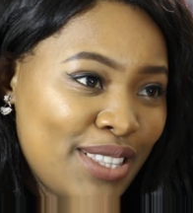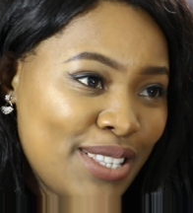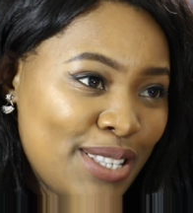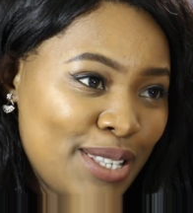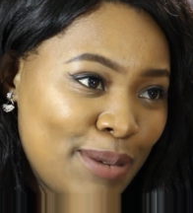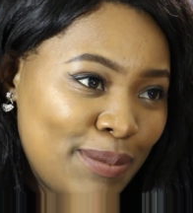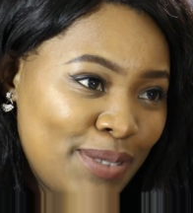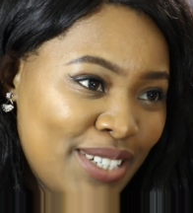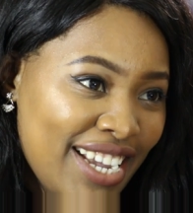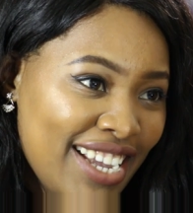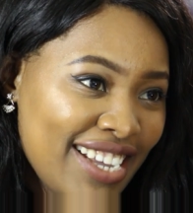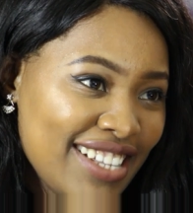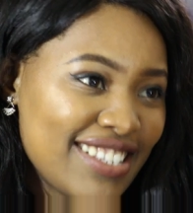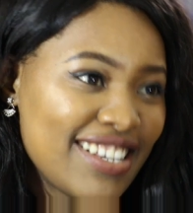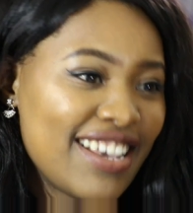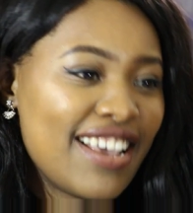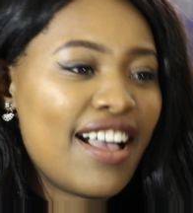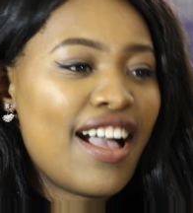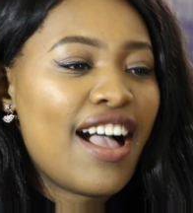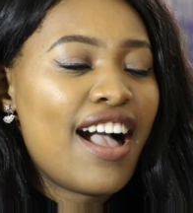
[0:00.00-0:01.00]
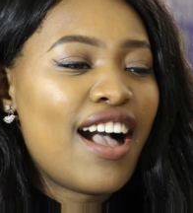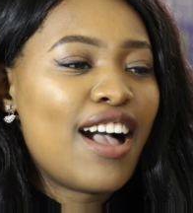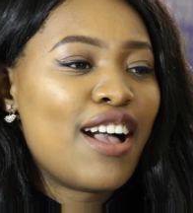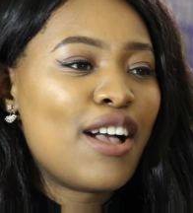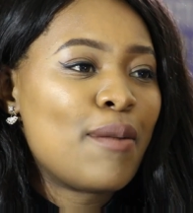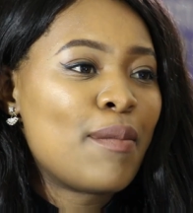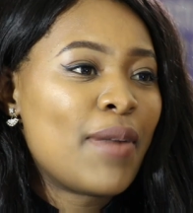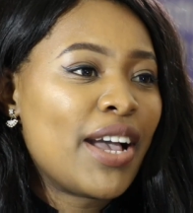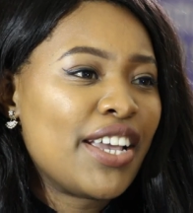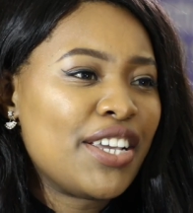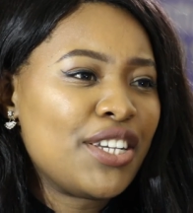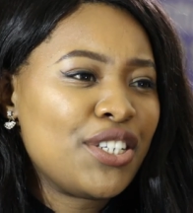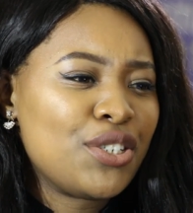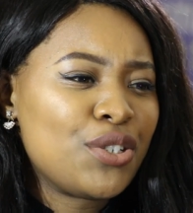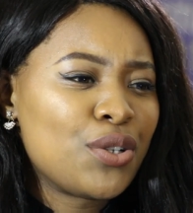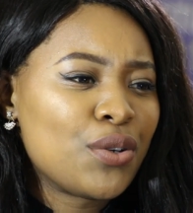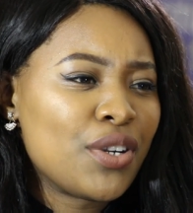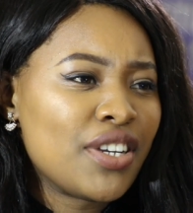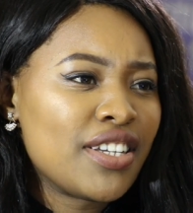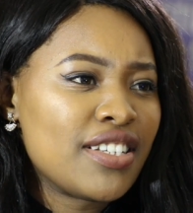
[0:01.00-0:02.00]
with the subject. I
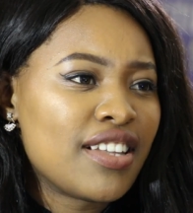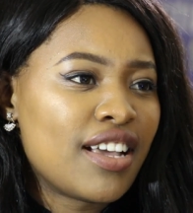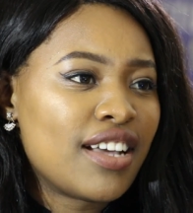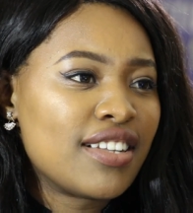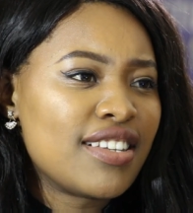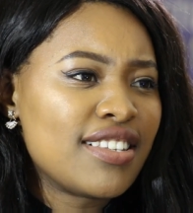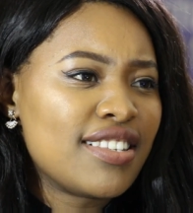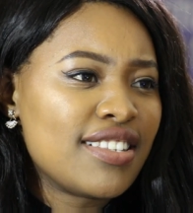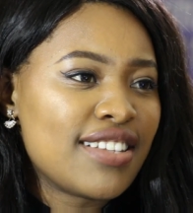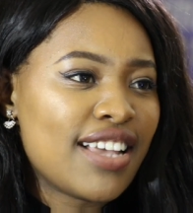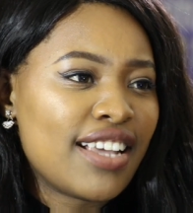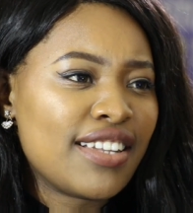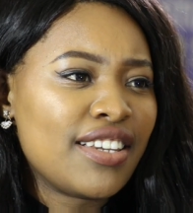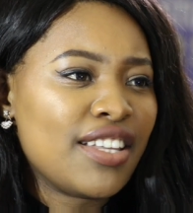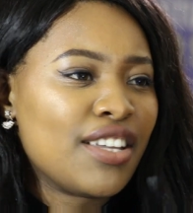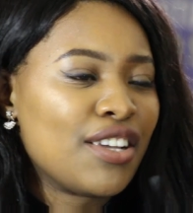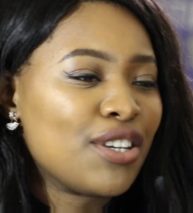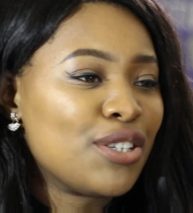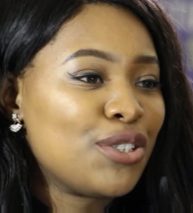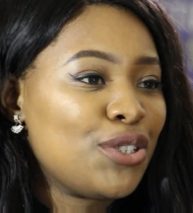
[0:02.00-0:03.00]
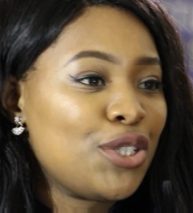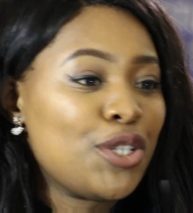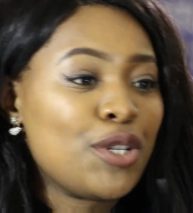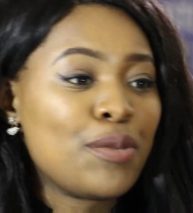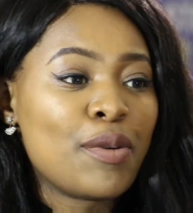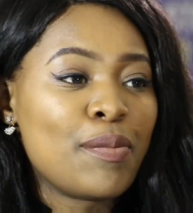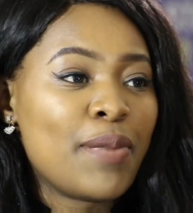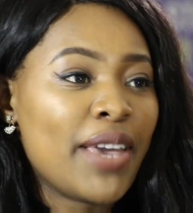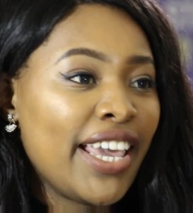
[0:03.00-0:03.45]
enjoyed understanding consumer